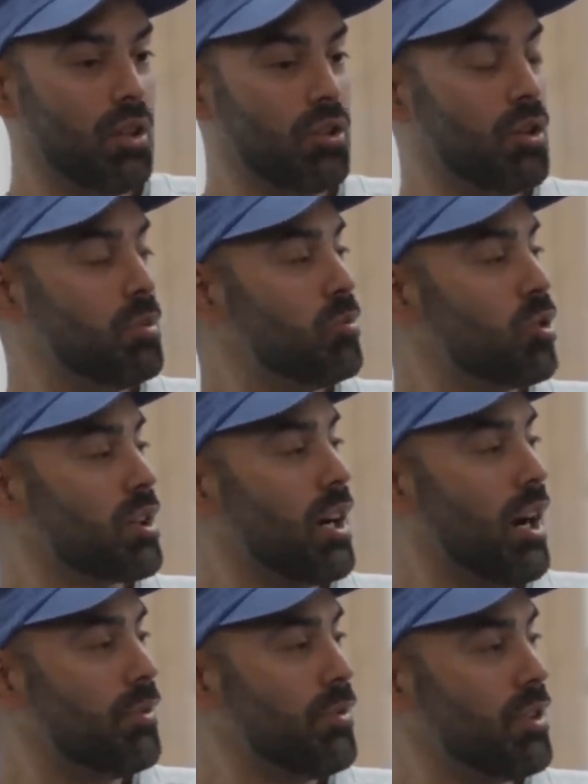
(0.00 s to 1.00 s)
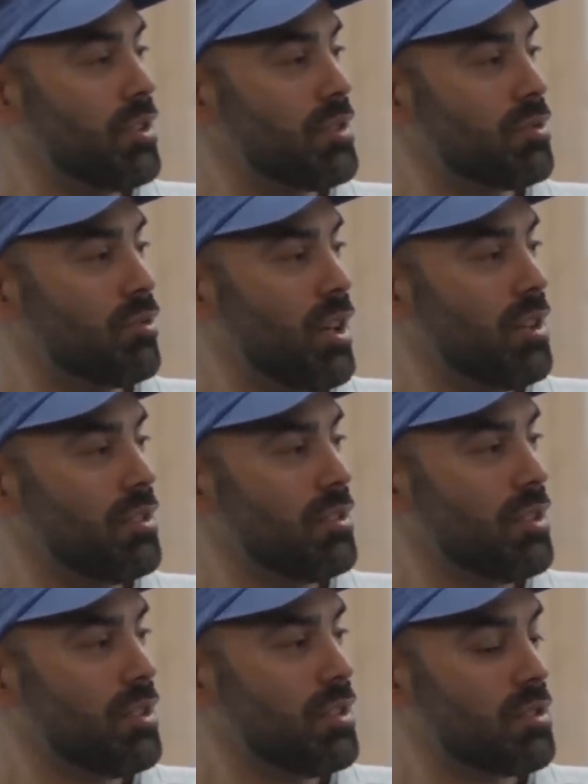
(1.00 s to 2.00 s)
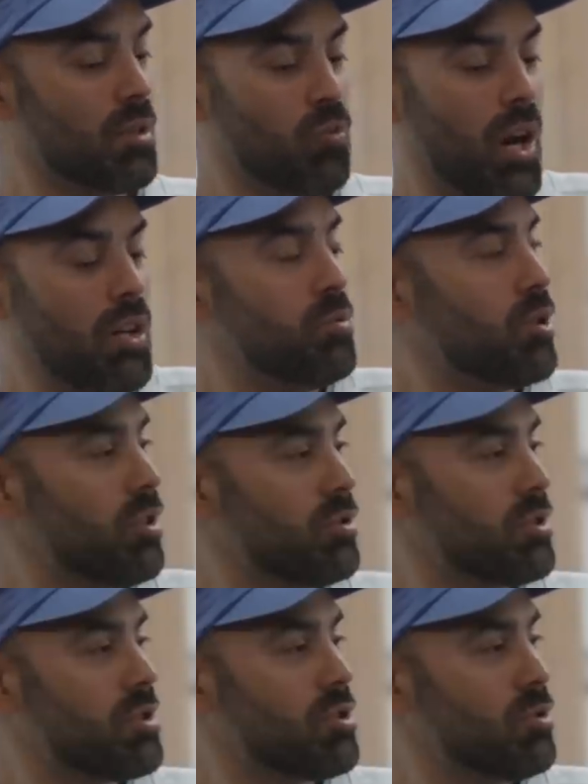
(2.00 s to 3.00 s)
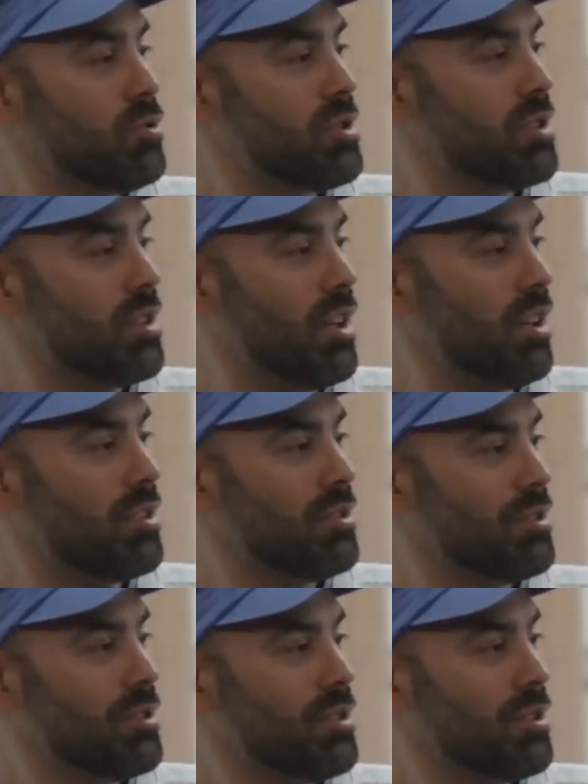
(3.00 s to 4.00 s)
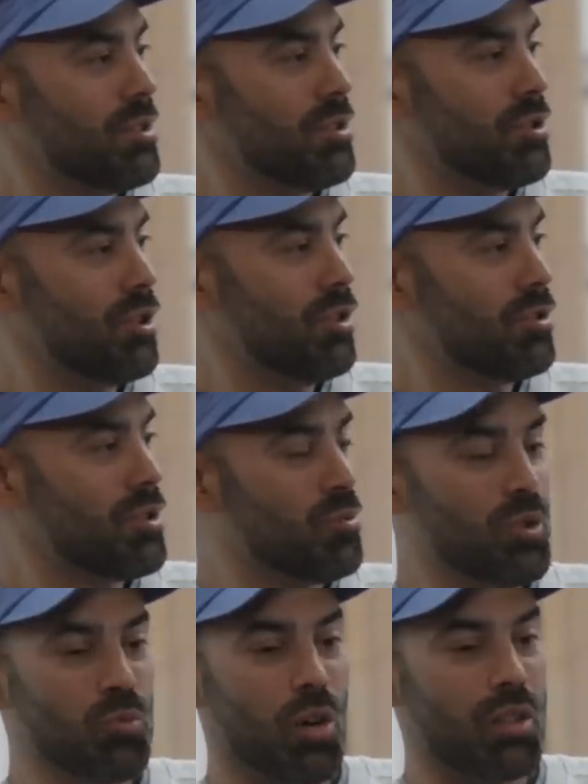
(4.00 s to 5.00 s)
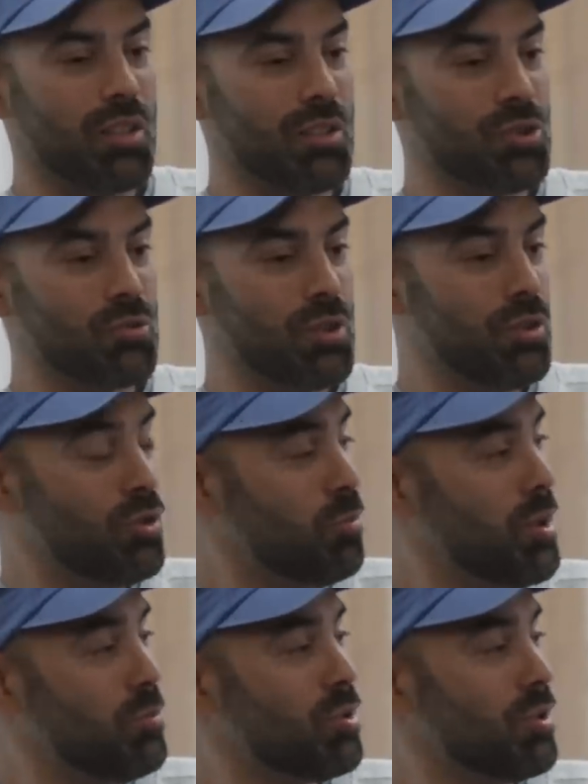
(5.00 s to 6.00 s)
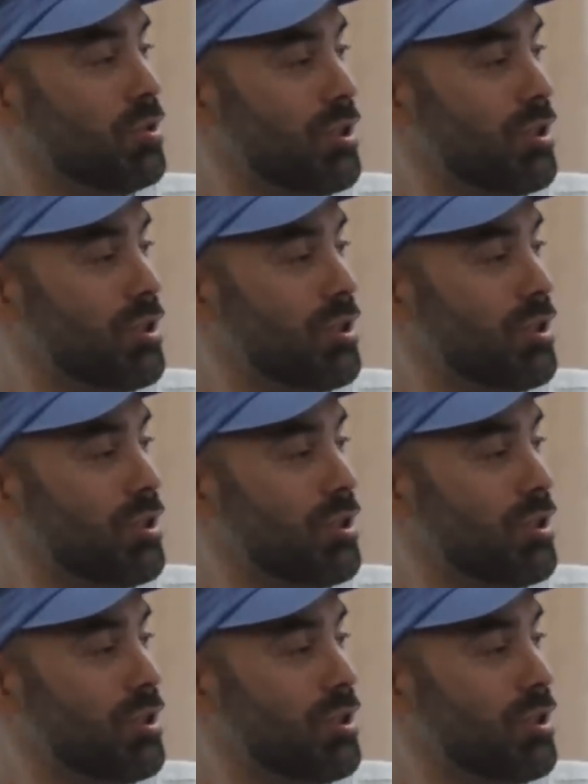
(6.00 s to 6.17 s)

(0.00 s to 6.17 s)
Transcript: a little bit more confidence, right? It's like, why are you put on those shoes today? you know? Because when you walk down the street, you know people are